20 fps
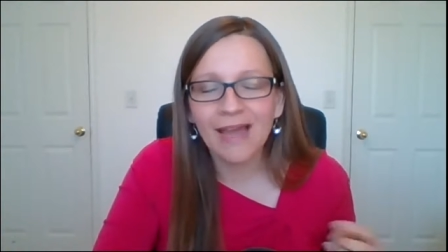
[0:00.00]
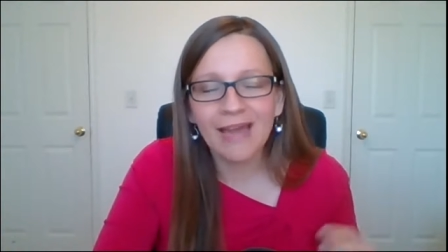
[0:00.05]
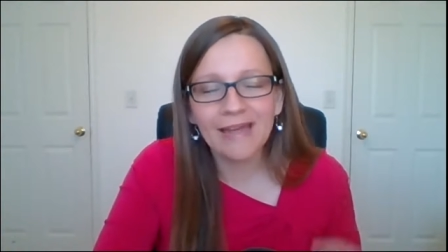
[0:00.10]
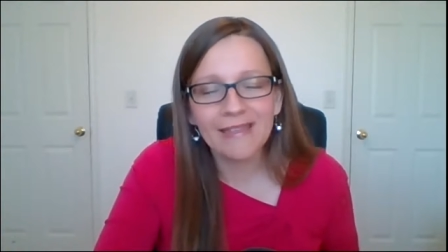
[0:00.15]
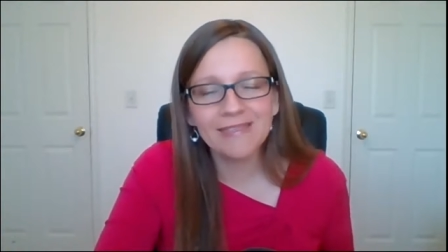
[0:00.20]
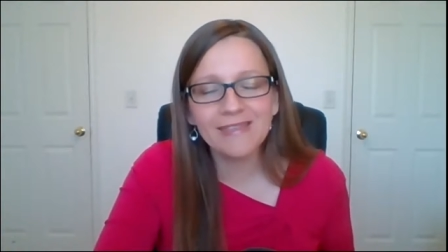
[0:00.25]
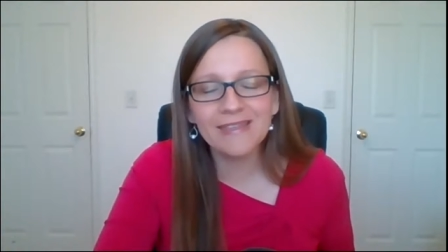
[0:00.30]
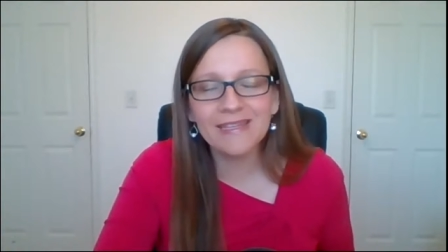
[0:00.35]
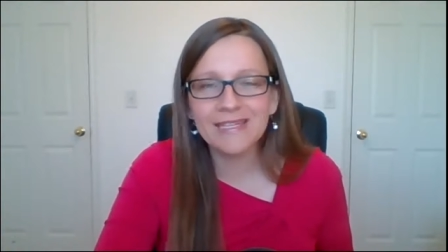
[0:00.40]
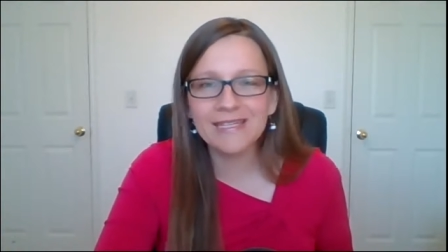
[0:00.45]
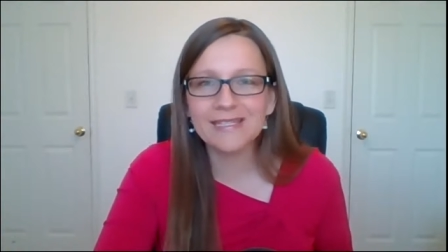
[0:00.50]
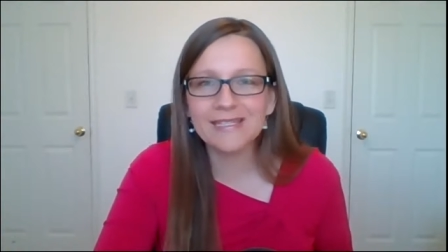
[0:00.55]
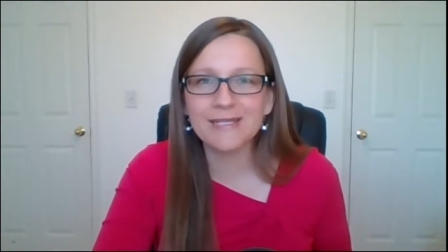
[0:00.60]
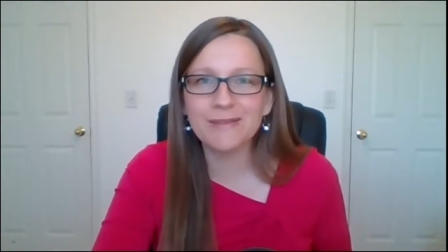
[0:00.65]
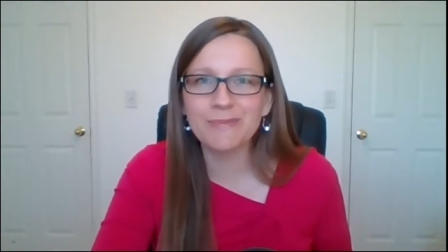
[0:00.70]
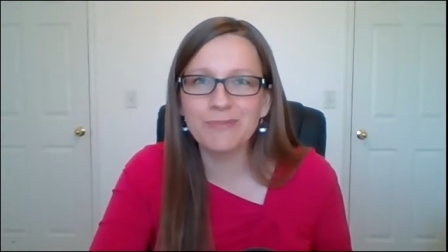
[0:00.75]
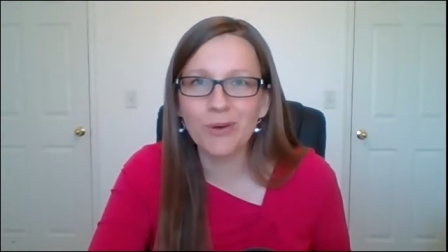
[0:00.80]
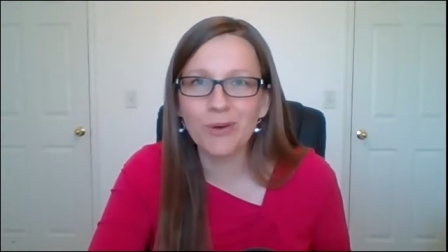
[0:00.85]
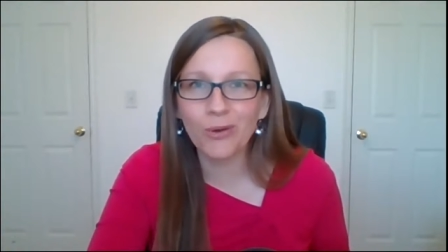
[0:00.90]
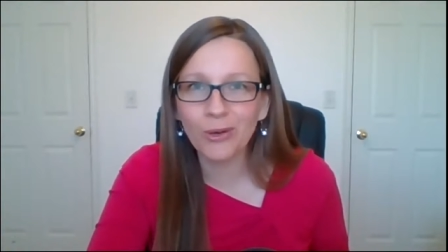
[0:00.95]
I think it's
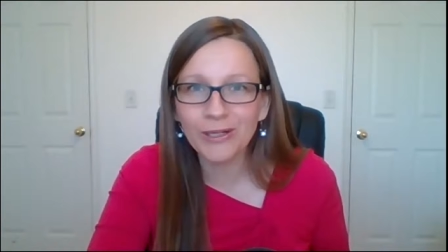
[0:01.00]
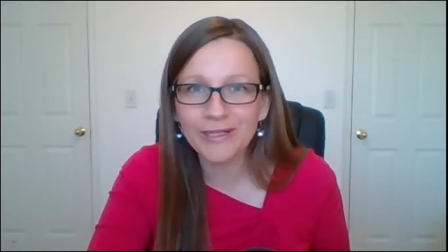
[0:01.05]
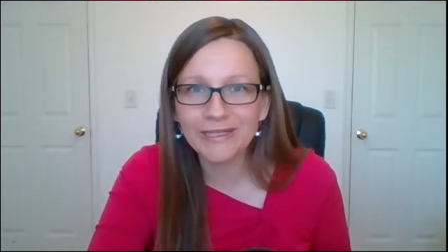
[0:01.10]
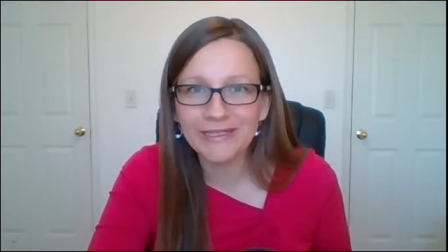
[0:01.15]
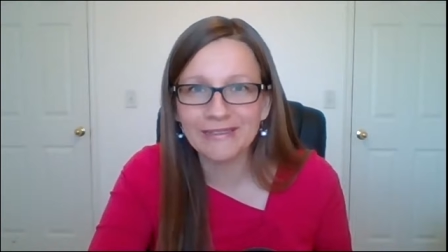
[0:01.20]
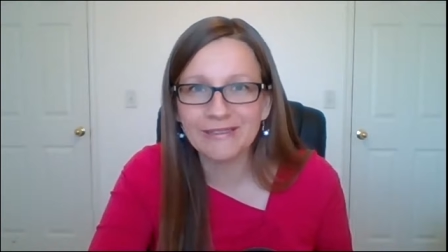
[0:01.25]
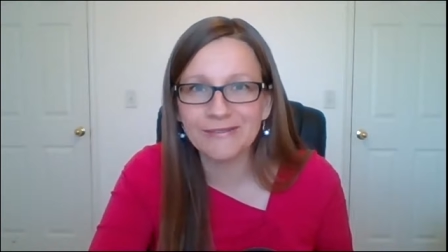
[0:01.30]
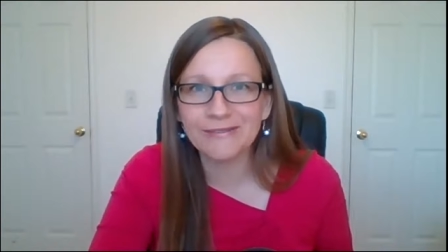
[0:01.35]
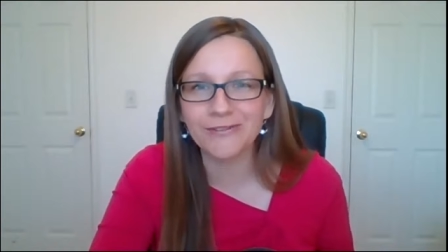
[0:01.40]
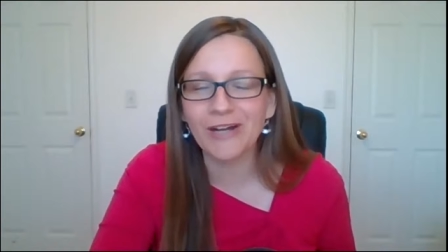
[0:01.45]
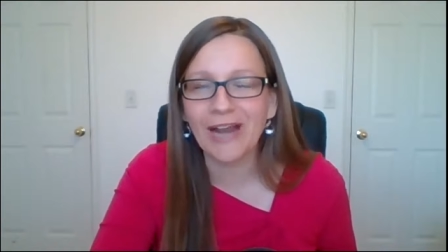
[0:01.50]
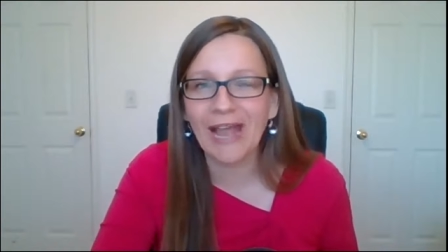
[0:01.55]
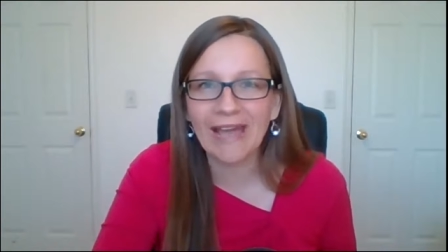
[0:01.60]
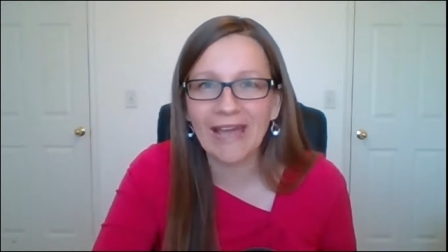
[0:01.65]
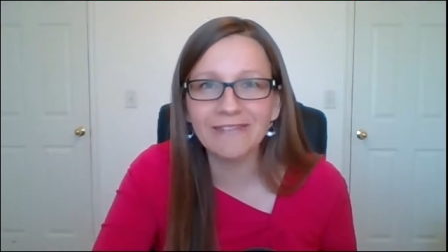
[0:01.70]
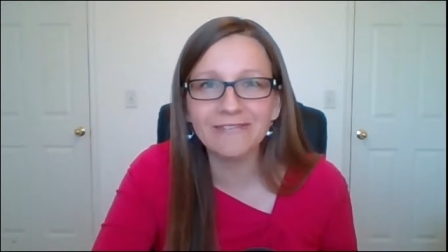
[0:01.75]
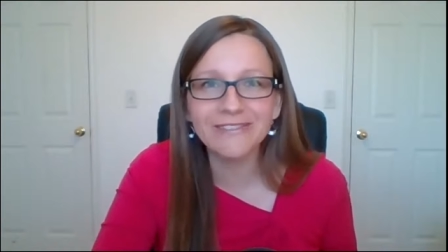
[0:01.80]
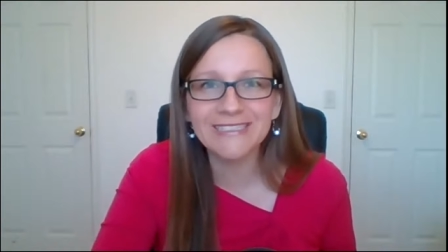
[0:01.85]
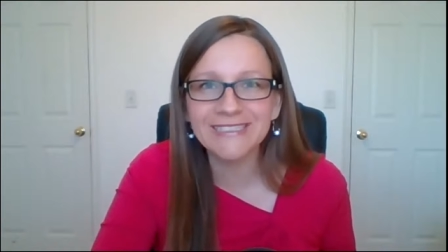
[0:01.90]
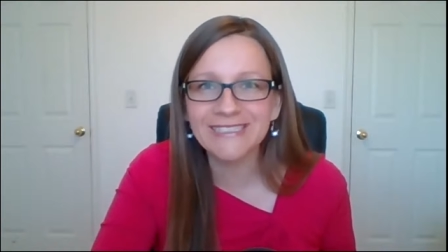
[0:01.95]
important for
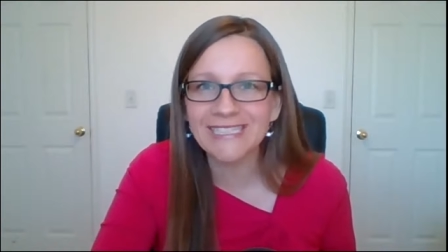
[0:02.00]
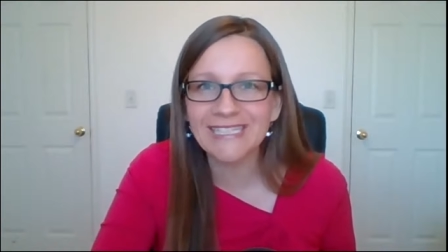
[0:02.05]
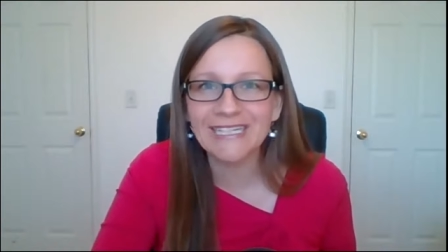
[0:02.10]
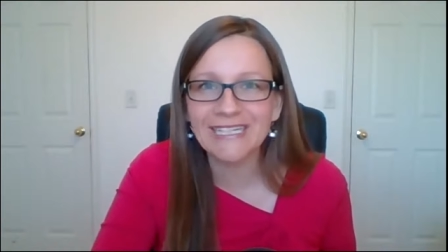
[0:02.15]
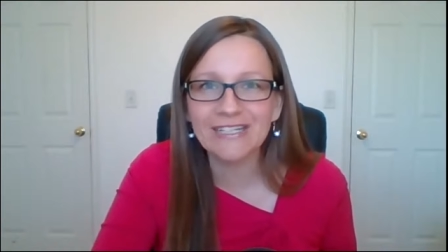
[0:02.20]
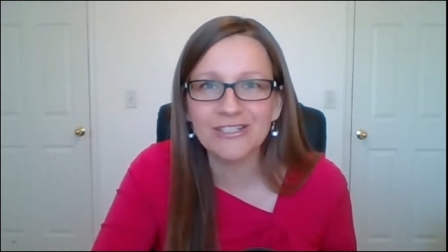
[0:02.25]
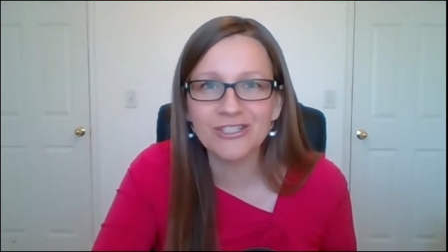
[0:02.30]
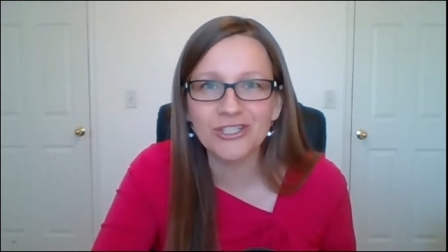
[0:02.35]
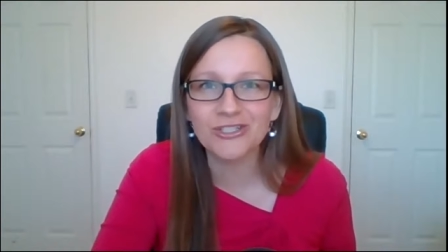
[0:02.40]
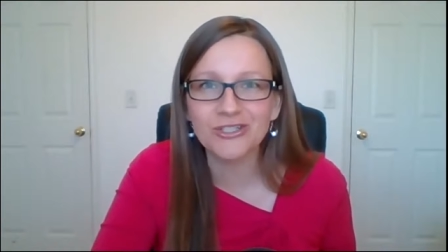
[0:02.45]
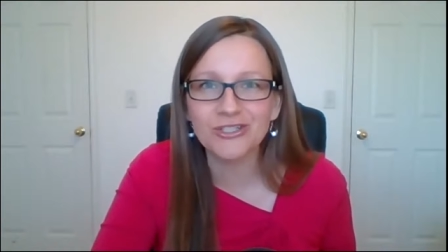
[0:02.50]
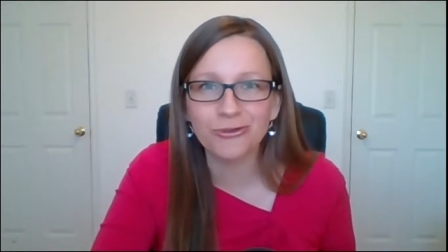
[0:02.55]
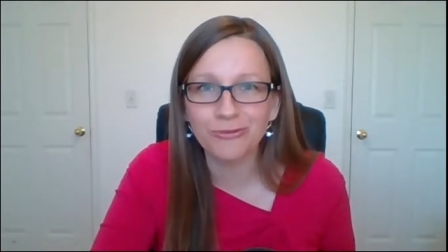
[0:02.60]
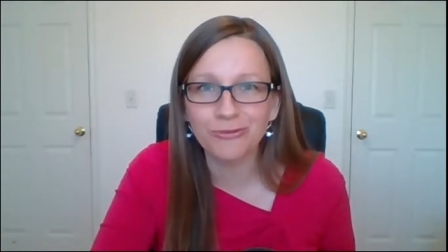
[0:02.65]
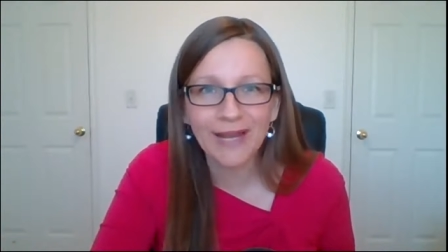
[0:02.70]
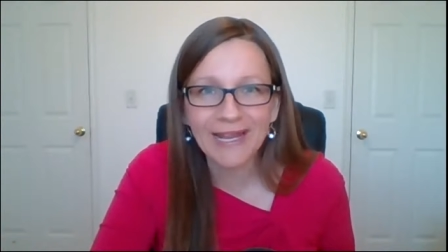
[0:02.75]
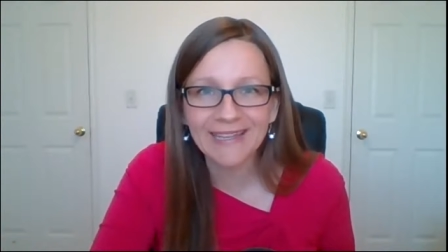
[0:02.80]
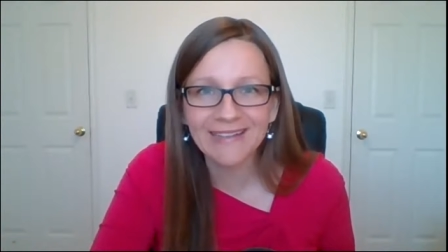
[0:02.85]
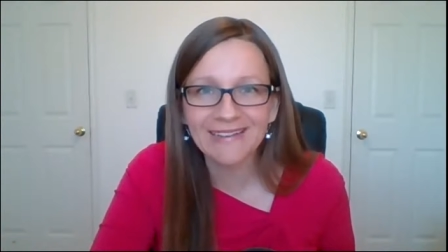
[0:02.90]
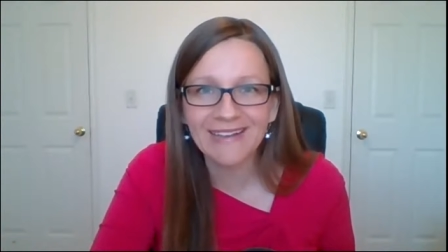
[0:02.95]
every teenager to
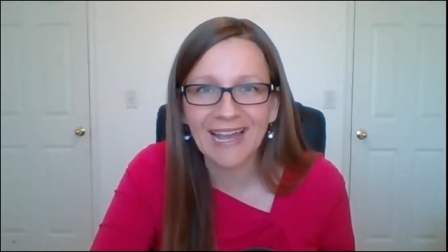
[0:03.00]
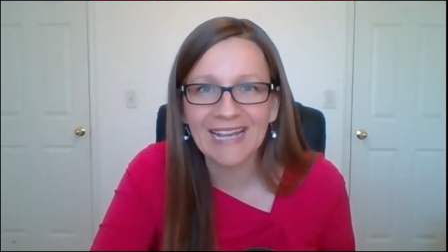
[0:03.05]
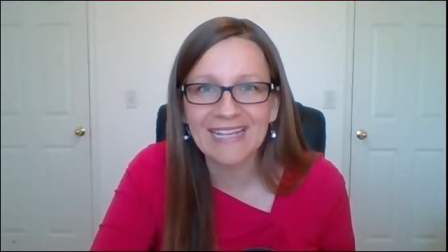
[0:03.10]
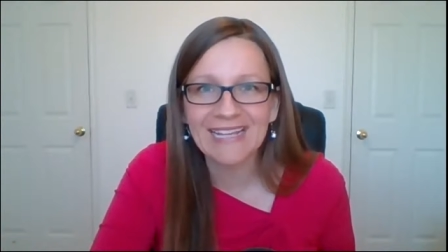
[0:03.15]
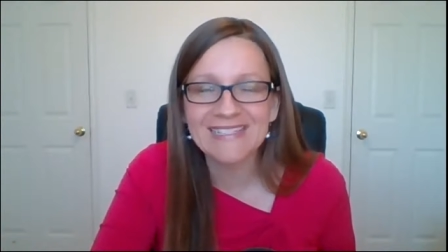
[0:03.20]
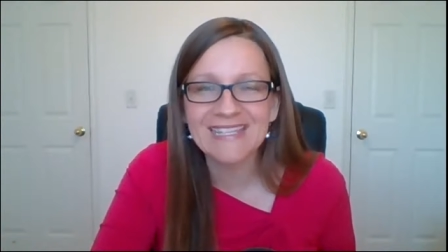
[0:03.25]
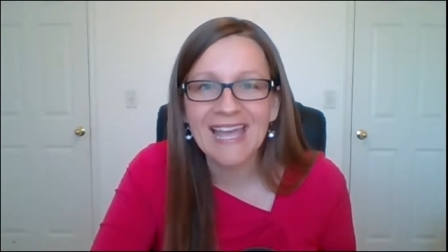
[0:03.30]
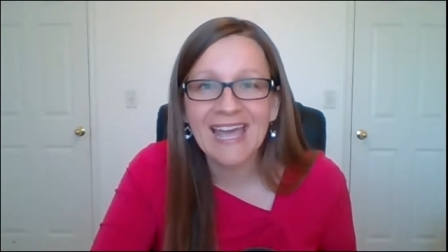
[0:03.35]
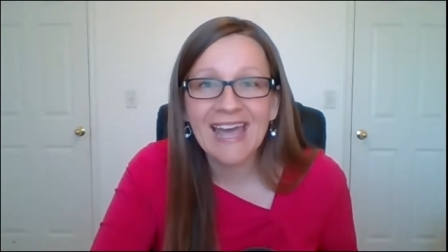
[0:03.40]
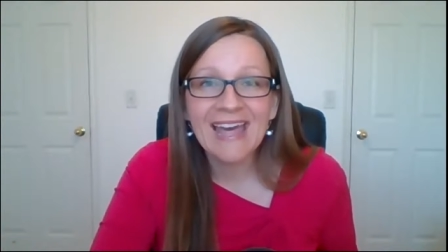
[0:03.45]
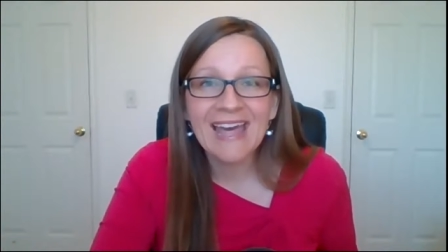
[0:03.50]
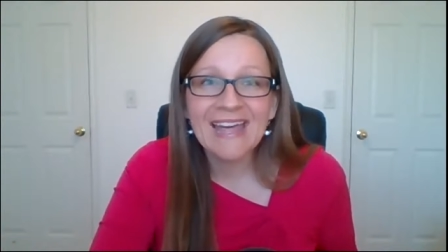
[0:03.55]
recognize